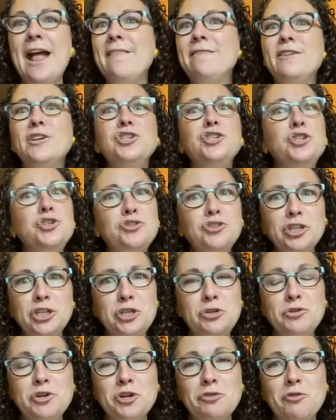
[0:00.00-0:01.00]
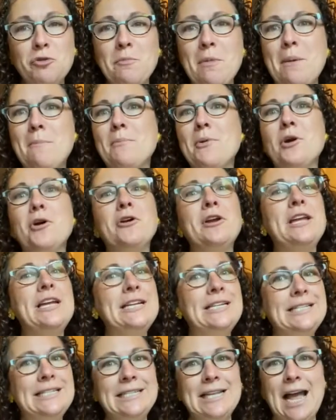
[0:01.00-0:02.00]
then usually you can remember
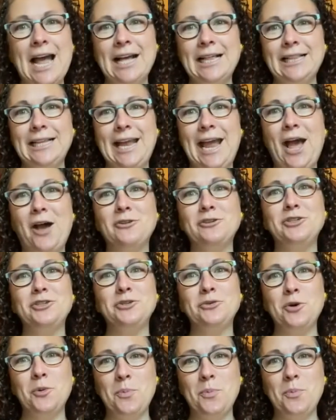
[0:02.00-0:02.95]
exactly how to do a